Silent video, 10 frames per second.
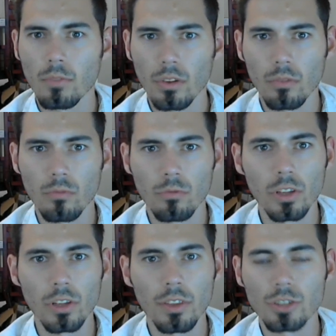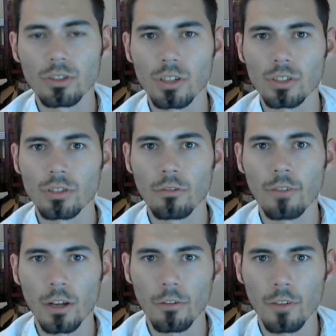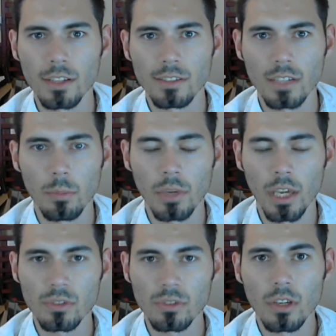really the traditional Final Fantasy type games,